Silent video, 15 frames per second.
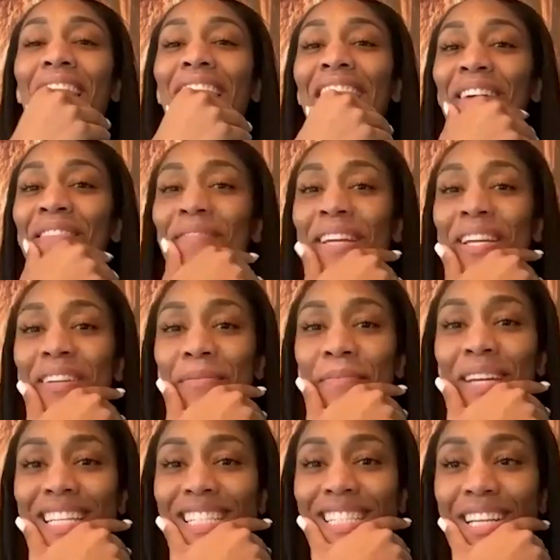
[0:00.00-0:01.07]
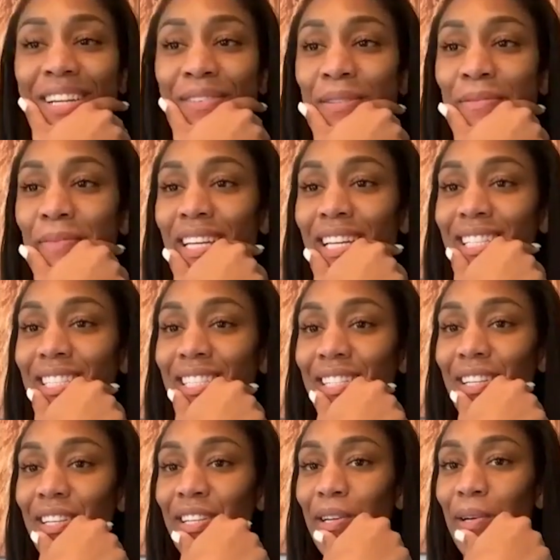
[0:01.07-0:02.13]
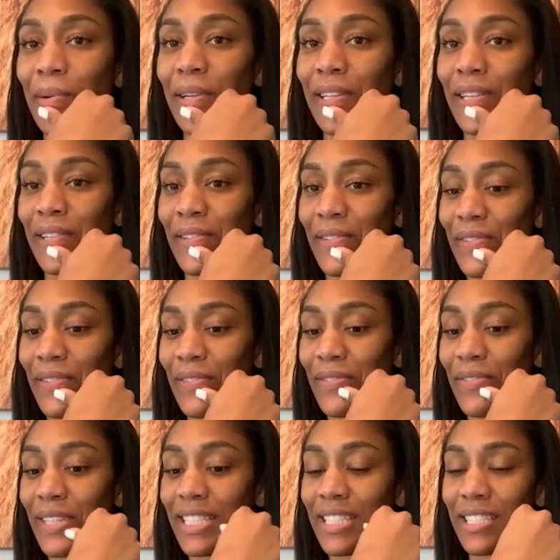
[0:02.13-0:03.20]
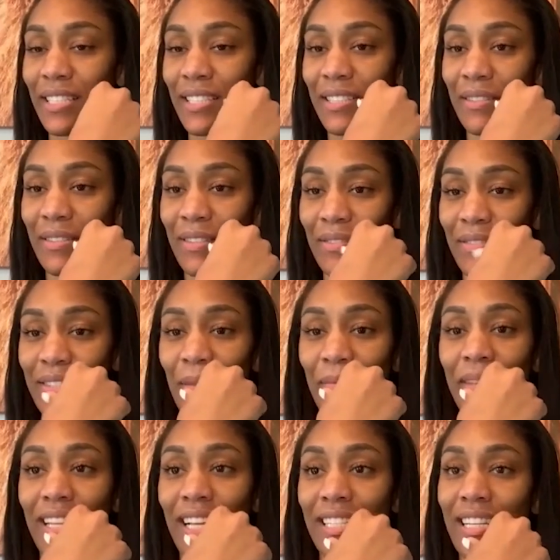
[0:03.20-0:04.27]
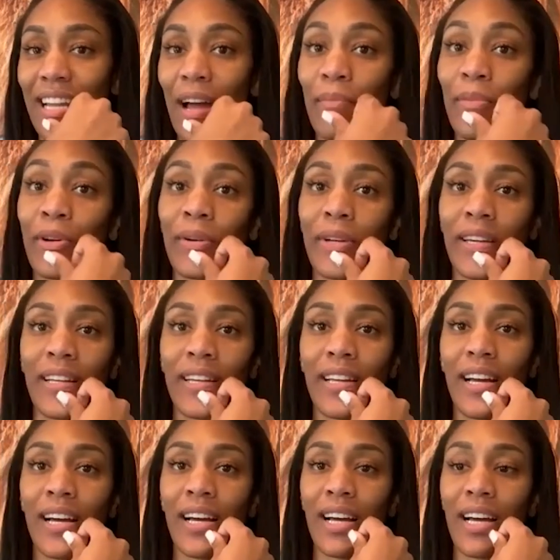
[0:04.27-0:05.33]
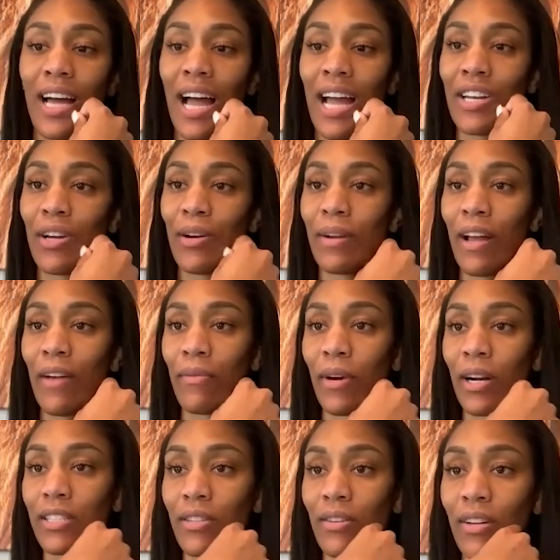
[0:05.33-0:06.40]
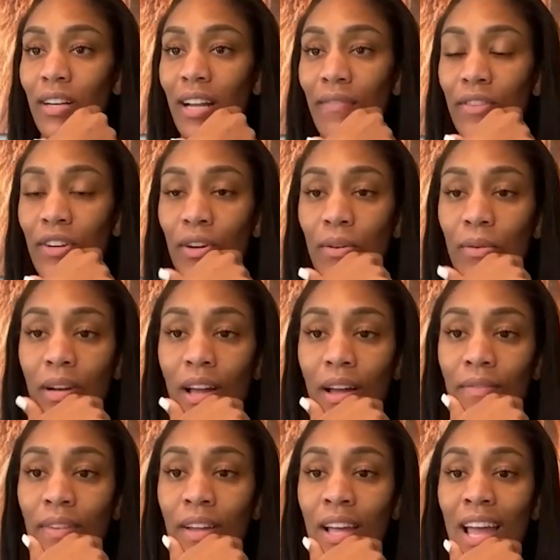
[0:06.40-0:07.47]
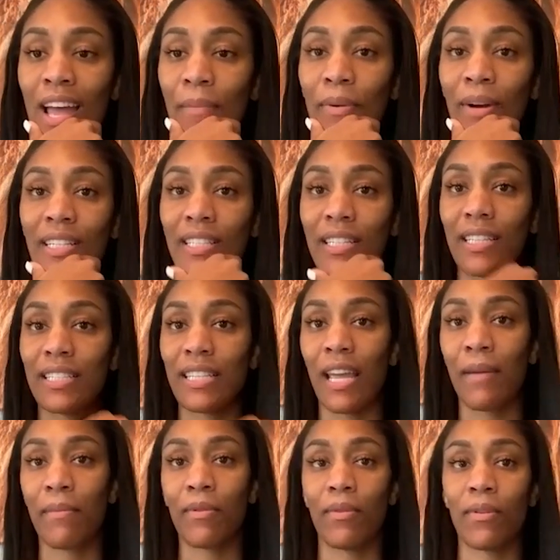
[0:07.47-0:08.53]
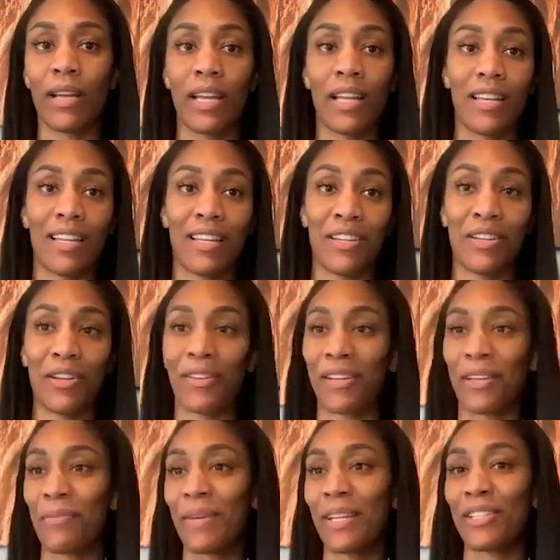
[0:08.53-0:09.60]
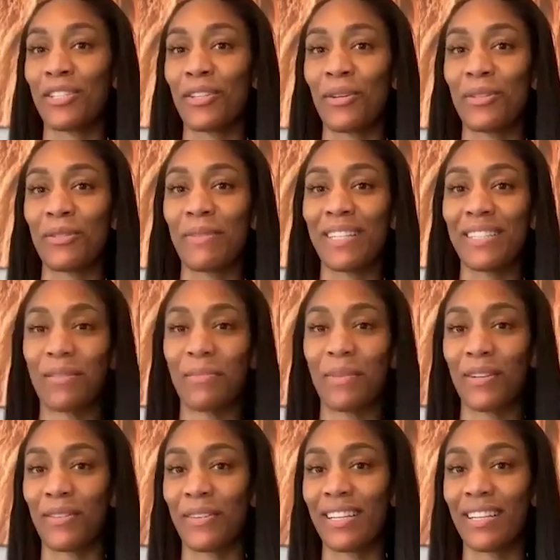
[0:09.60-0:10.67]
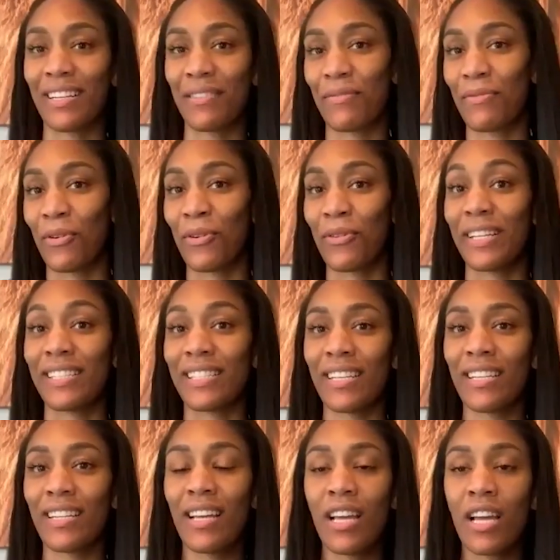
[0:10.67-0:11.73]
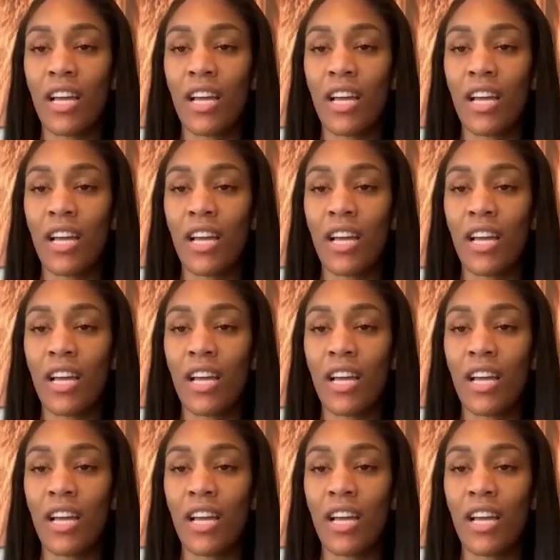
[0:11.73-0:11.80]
I mean, the biggest thing with me is, you know, you don't want to fix something that's not broken. I know what I've worked on. I know what I bring to the table. And, you know, the committee chose me to be for a reason.